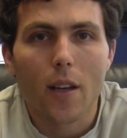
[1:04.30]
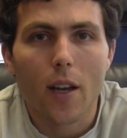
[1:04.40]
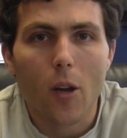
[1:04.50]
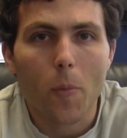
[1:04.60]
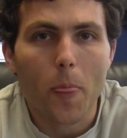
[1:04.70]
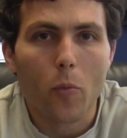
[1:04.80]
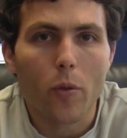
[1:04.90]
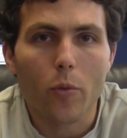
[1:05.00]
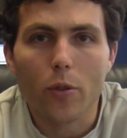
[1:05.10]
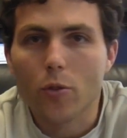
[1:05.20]

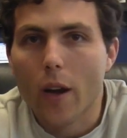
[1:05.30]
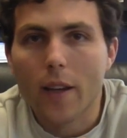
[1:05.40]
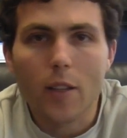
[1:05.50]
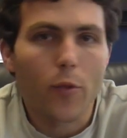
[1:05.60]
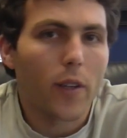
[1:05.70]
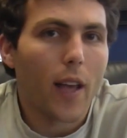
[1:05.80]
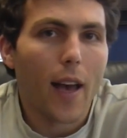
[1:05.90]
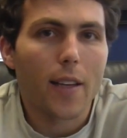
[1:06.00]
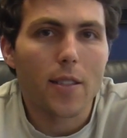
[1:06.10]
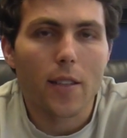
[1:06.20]
We're trying different
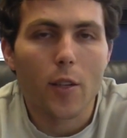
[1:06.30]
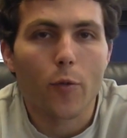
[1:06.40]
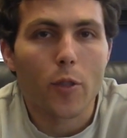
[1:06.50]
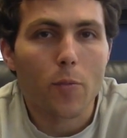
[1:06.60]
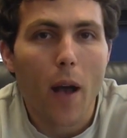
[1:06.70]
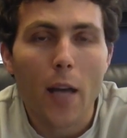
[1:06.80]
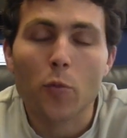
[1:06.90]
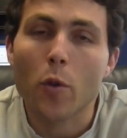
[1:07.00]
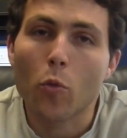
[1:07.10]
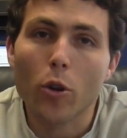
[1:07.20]
guys at different
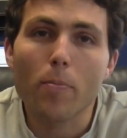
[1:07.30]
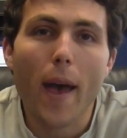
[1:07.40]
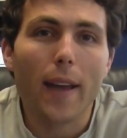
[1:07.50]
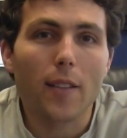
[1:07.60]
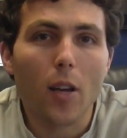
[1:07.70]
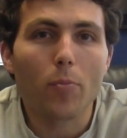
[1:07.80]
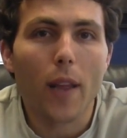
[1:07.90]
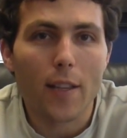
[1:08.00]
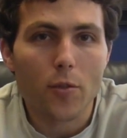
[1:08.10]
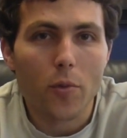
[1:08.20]
spots. We were banged up
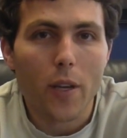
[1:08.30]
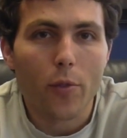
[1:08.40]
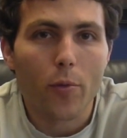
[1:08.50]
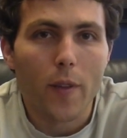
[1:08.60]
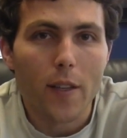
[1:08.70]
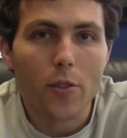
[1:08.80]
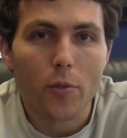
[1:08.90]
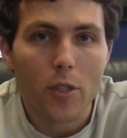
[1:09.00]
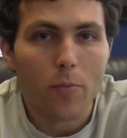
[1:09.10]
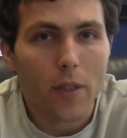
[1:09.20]
last week through the
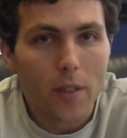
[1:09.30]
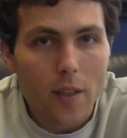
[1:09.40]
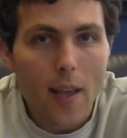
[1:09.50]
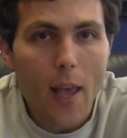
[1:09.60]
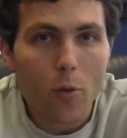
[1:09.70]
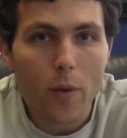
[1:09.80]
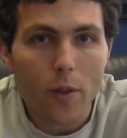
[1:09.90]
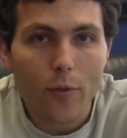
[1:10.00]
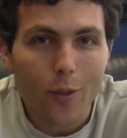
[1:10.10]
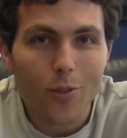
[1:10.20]
injuries, but today will
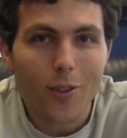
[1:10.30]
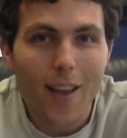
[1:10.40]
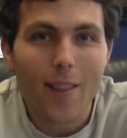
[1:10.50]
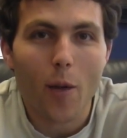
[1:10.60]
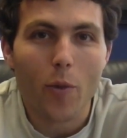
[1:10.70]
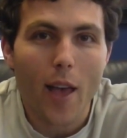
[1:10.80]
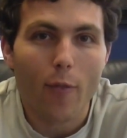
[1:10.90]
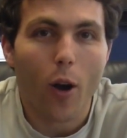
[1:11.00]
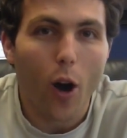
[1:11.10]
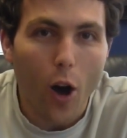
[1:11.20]
be the first day that we
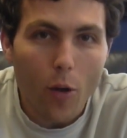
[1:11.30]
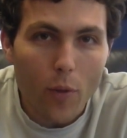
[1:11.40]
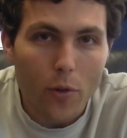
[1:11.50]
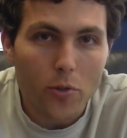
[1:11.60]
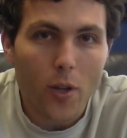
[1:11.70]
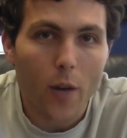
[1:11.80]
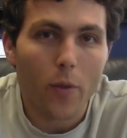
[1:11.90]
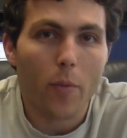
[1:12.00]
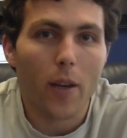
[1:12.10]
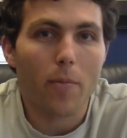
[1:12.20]
have almost
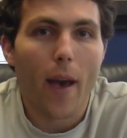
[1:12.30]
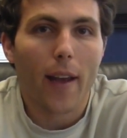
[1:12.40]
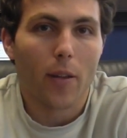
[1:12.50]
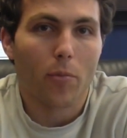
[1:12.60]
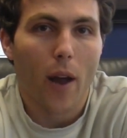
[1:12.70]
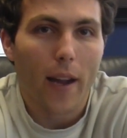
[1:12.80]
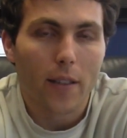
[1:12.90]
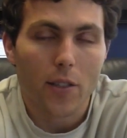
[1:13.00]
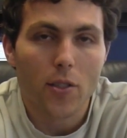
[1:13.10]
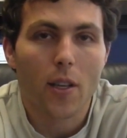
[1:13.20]
everybody back at
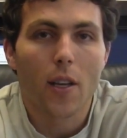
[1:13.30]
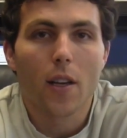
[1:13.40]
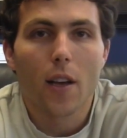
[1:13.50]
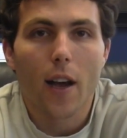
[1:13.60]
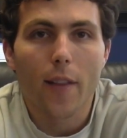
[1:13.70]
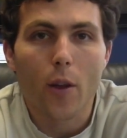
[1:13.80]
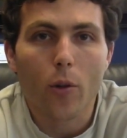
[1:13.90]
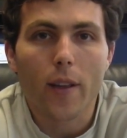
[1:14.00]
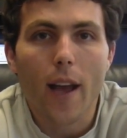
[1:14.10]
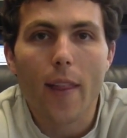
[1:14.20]
practice. The
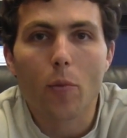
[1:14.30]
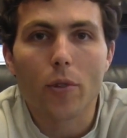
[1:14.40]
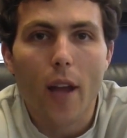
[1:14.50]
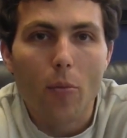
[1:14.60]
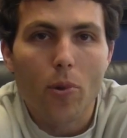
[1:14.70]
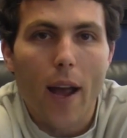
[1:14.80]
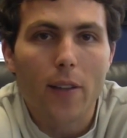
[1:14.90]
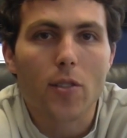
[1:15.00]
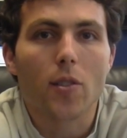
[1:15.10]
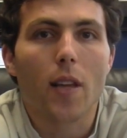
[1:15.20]
only guy that will not
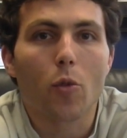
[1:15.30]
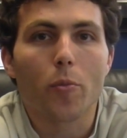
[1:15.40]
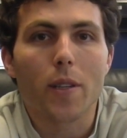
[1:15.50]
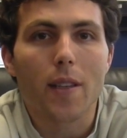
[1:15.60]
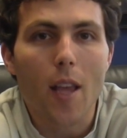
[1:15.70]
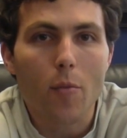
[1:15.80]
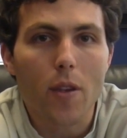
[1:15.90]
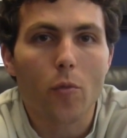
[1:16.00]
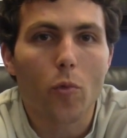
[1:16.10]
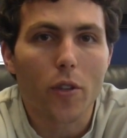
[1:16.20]
practice today will be
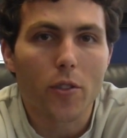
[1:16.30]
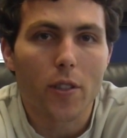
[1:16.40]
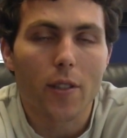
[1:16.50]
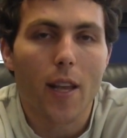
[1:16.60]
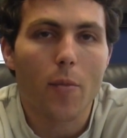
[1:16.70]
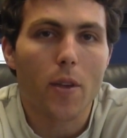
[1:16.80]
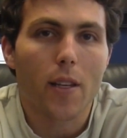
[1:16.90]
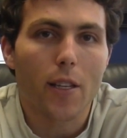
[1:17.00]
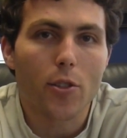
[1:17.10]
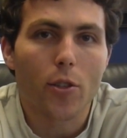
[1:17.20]
Damian Wilson.
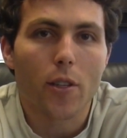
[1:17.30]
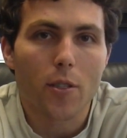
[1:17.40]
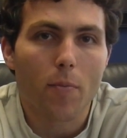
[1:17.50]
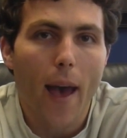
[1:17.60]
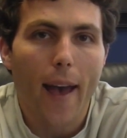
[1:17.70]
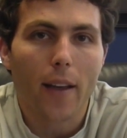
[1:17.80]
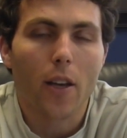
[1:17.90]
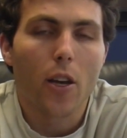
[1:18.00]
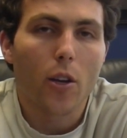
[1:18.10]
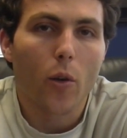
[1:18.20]
Damian injured his
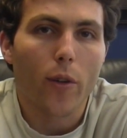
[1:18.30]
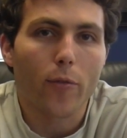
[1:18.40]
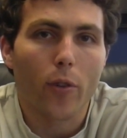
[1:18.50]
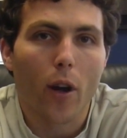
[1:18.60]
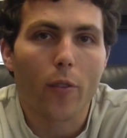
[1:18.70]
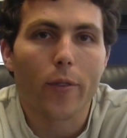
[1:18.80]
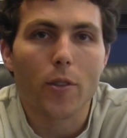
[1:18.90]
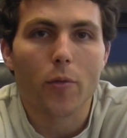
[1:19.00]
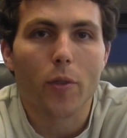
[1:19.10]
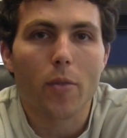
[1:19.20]
back going for an
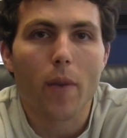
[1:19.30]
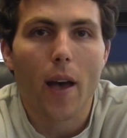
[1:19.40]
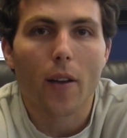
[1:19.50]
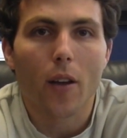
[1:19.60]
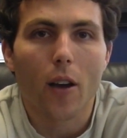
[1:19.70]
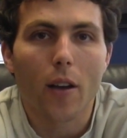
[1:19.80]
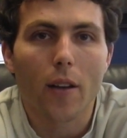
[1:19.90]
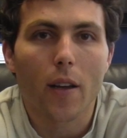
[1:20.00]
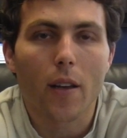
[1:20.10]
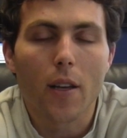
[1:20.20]
offensive rebound
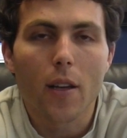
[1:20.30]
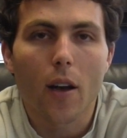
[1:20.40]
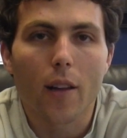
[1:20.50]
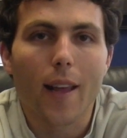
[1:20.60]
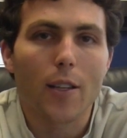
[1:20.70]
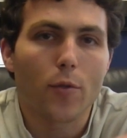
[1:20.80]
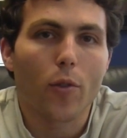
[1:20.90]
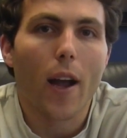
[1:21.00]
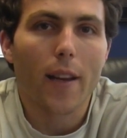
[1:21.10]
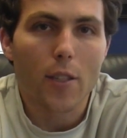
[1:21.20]
on last
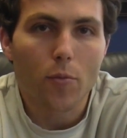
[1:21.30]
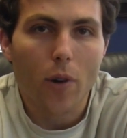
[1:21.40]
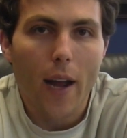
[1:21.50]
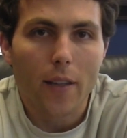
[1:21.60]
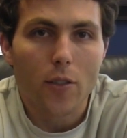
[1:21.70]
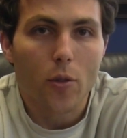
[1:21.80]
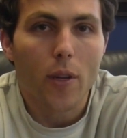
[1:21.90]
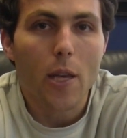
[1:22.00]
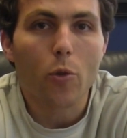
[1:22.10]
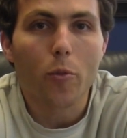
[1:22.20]
Friday's practice,
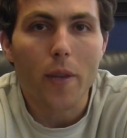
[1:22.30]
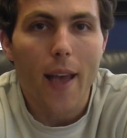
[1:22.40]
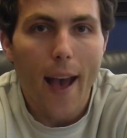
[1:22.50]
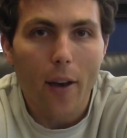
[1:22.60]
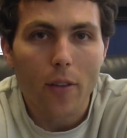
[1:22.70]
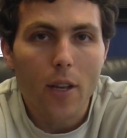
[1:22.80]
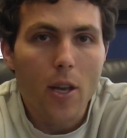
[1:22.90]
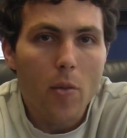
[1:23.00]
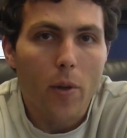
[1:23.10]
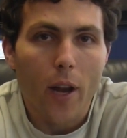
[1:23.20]
so he will be out.
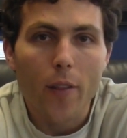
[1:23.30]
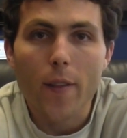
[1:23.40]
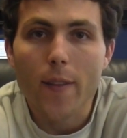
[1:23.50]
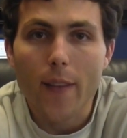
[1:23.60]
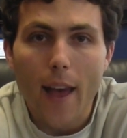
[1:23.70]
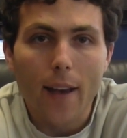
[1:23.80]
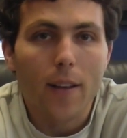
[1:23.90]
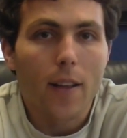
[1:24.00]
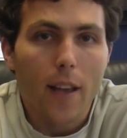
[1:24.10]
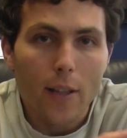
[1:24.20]
But other than
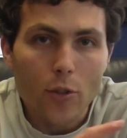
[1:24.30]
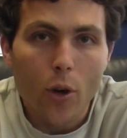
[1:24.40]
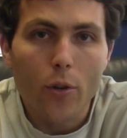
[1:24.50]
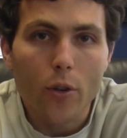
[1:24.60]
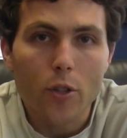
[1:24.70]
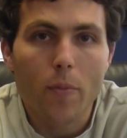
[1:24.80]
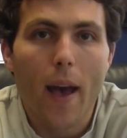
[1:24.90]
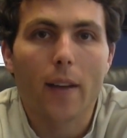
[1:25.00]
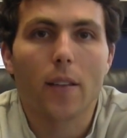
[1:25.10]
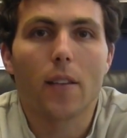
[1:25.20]
that, Antonio's
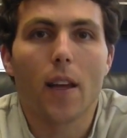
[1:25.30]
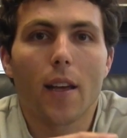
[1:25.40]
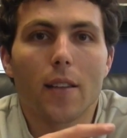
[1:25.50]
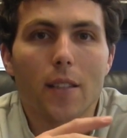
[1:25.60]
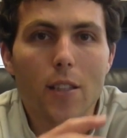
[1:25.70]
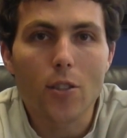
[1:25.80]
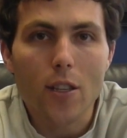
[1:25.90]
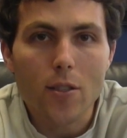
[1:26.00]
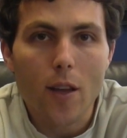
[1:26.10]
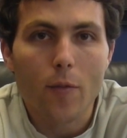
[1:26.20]
back today,
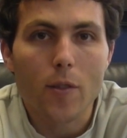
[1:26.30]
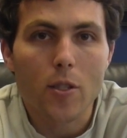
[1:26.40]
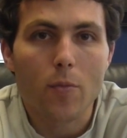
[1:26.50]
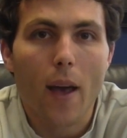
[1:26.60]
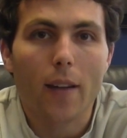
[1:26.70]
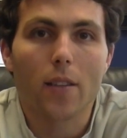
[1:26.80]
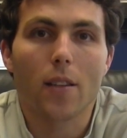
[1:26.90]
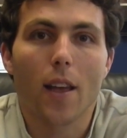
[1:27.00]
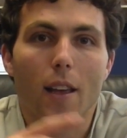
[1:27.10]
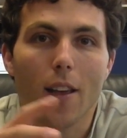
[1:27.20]
DJ Steffens is back
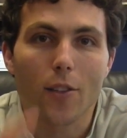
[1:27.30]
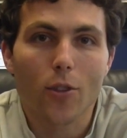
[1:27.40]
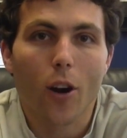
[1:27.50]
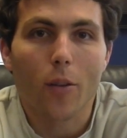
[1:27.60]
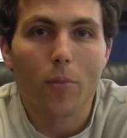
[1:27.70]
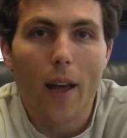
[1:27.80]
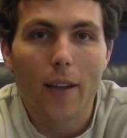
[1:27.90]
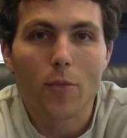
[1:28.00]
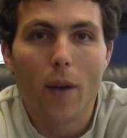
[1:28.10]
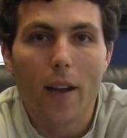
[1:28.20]
today, and Tark
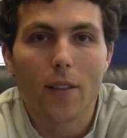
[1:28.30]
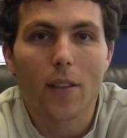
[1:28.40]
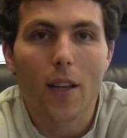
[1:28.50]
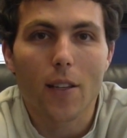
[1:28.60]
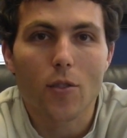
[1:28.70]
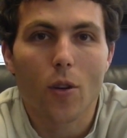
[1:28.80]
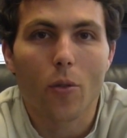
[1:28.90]
Black's back today,